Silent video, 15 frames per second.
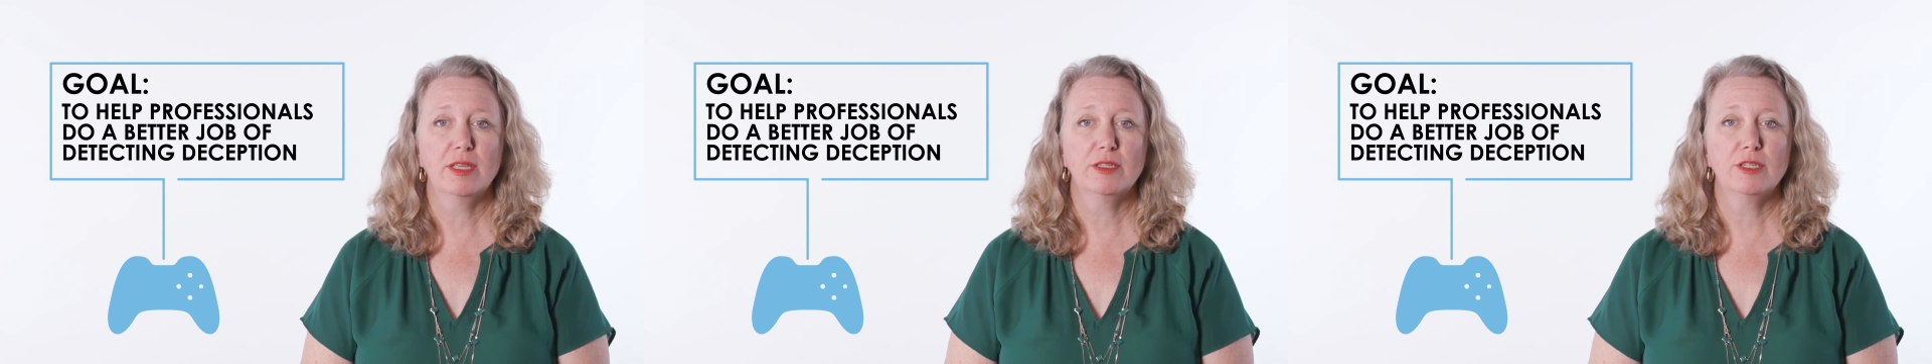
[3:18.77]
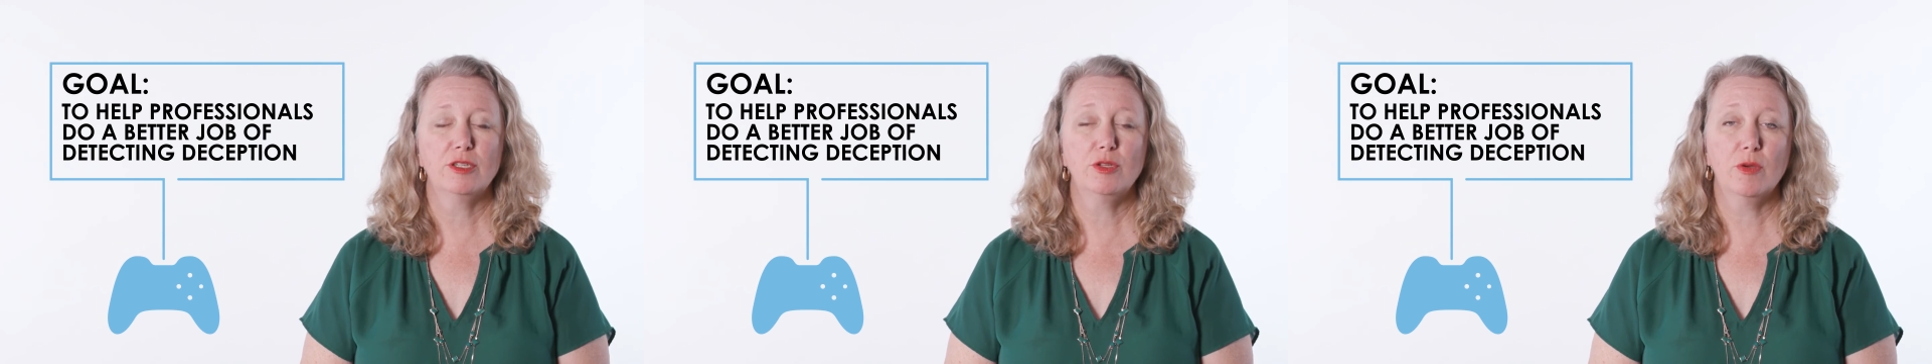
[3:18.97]

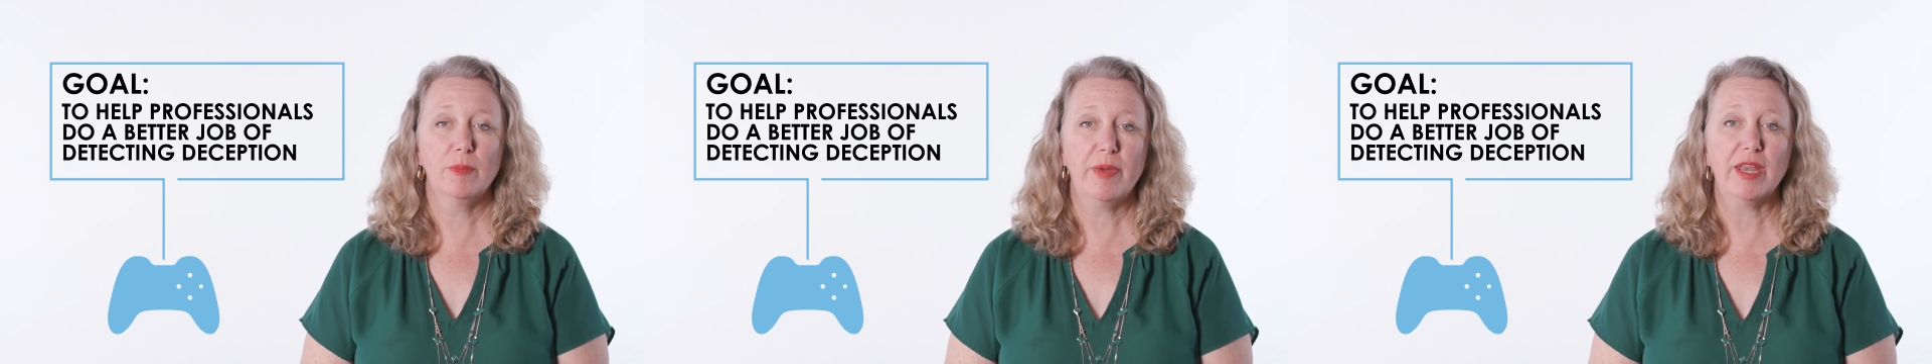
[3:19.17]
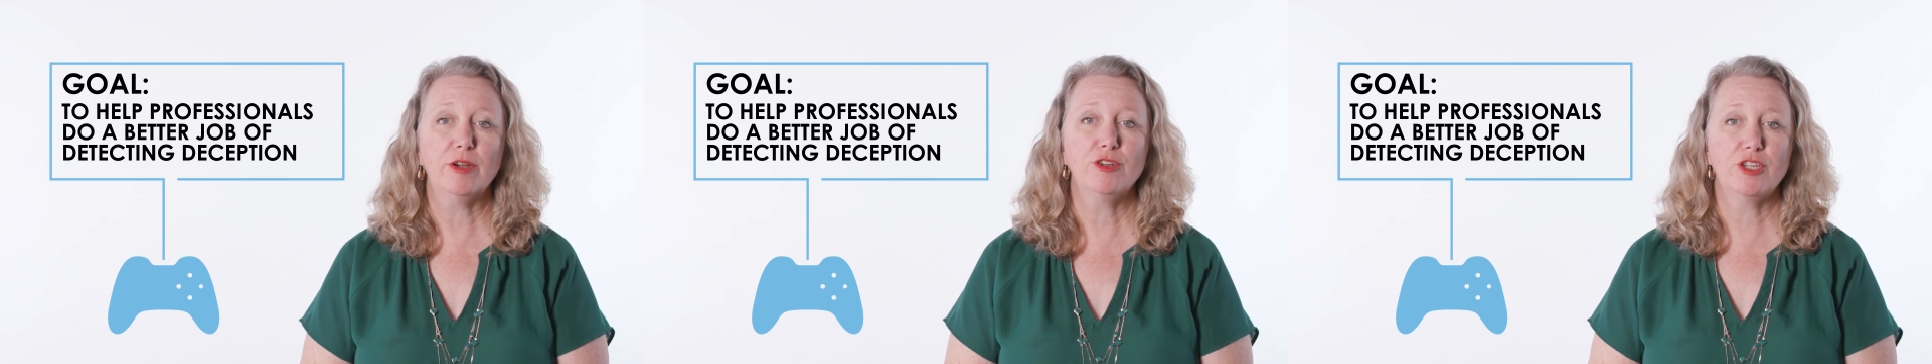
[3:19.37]
to do a
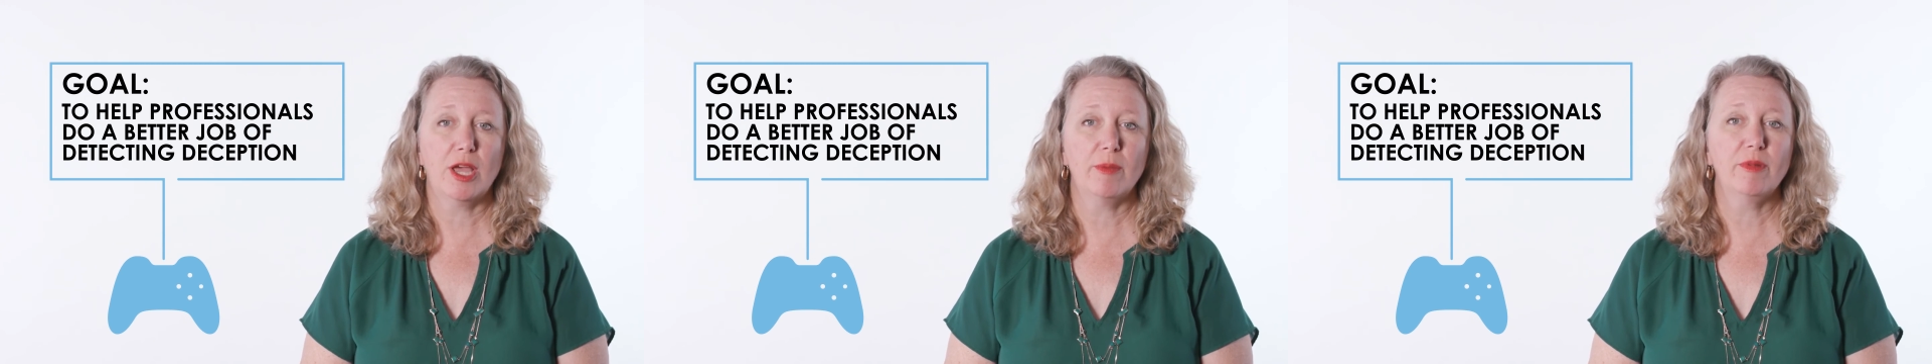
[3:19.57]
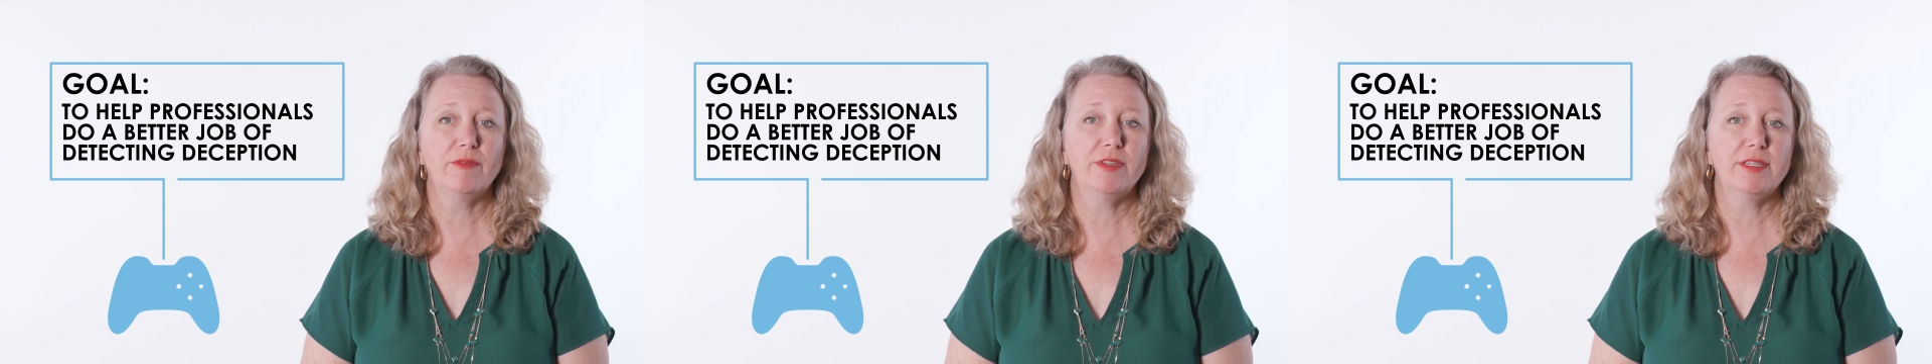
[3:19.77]
better
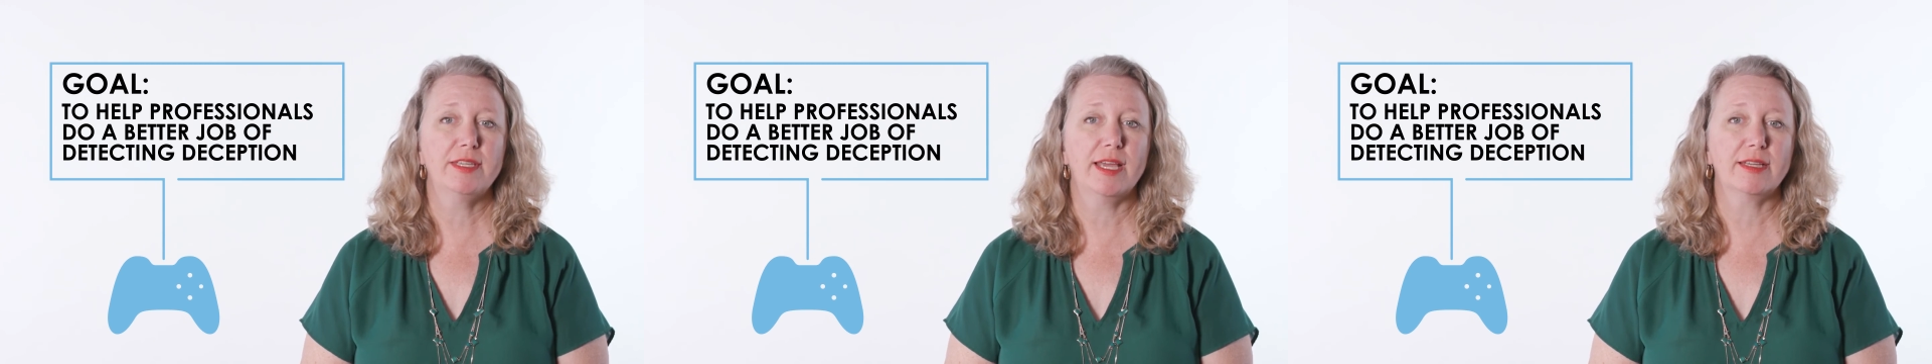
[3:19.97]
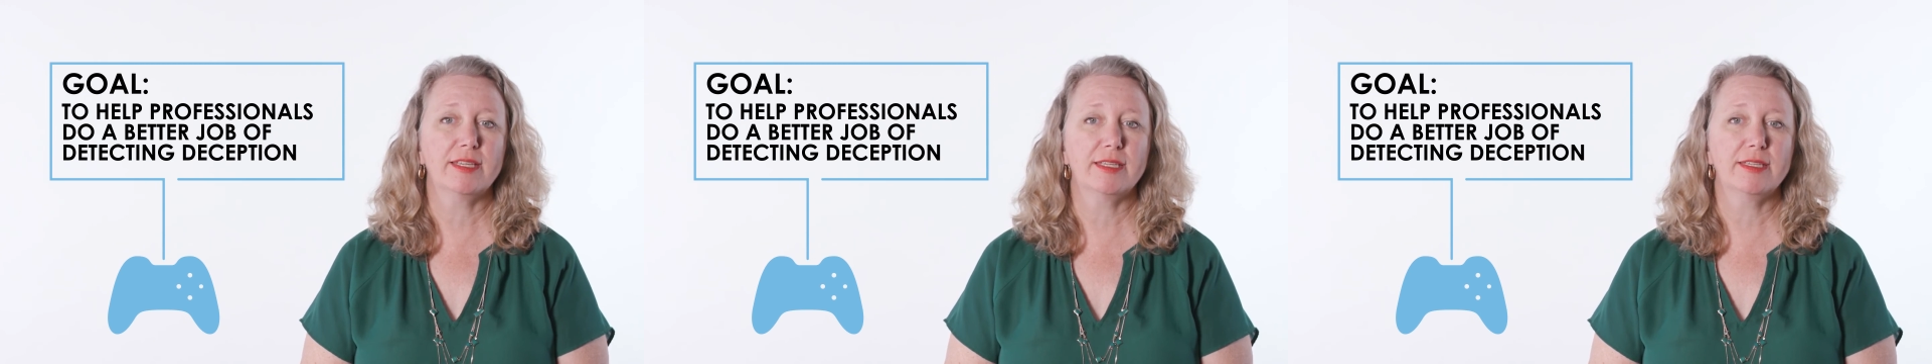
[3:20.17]
job of
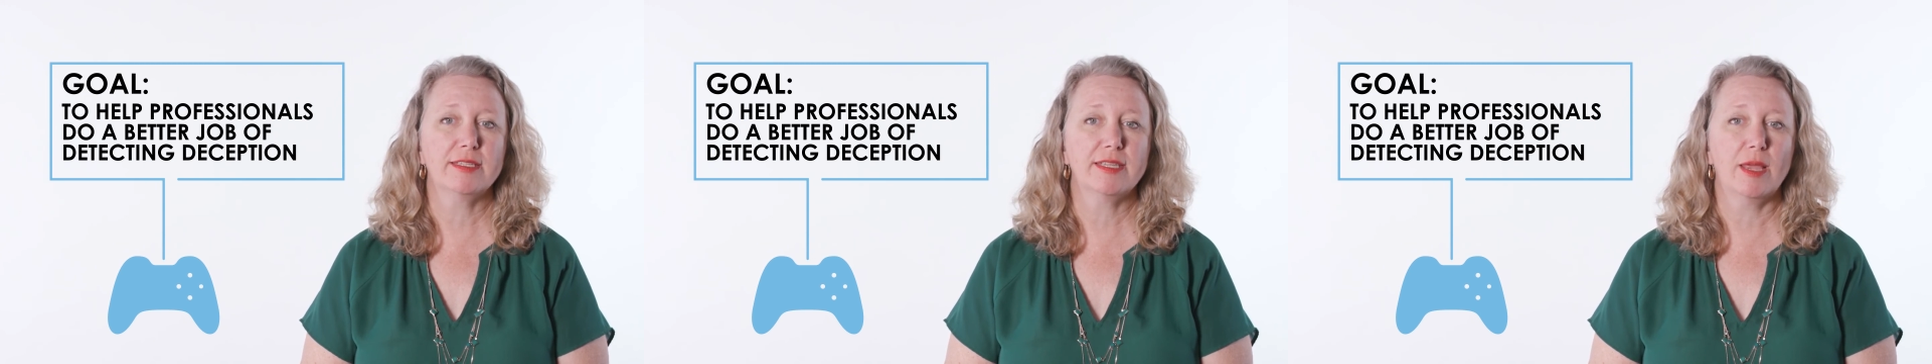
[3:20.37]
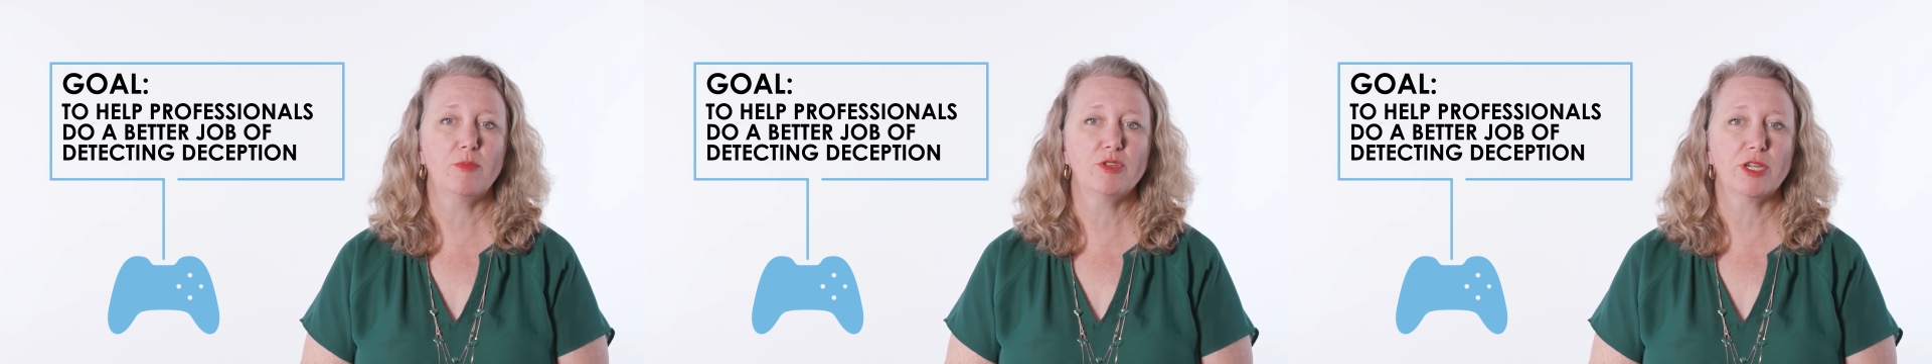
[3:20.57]
detecting
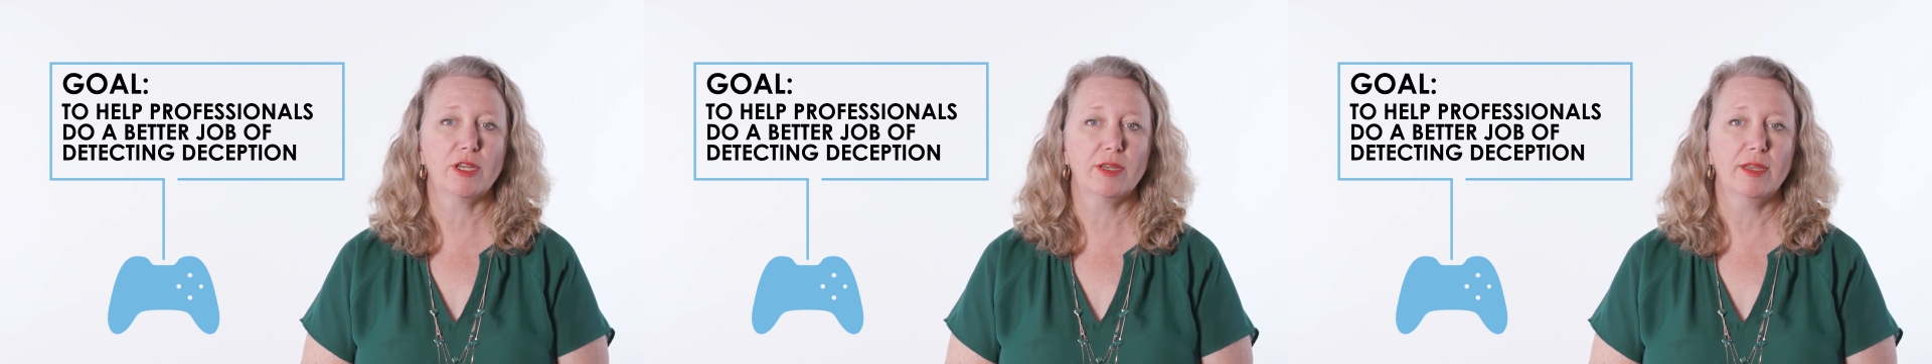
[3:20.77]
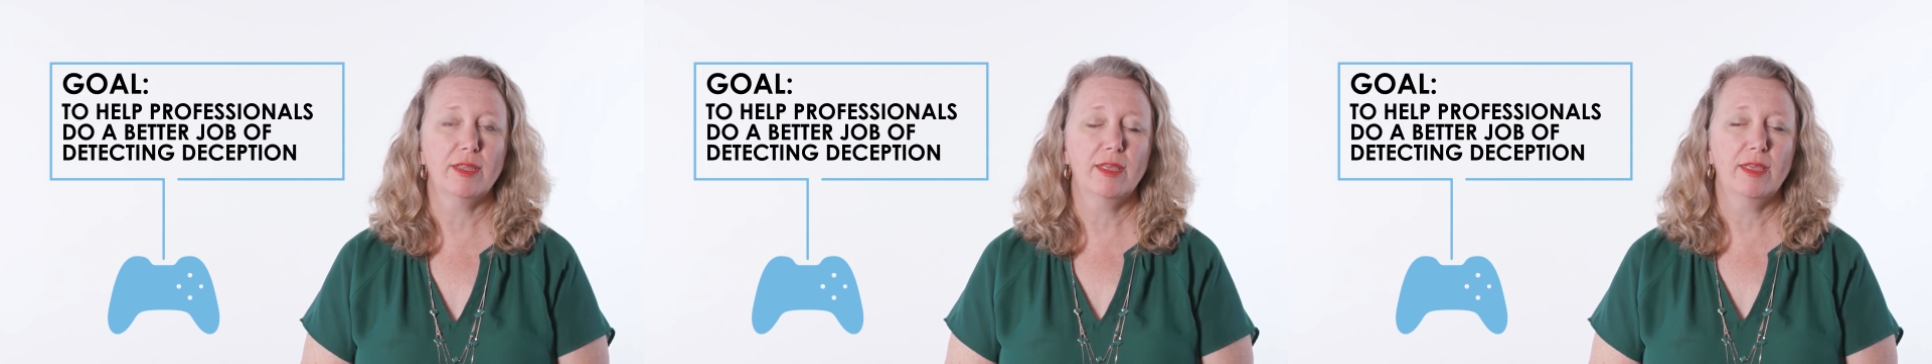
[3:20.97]
deception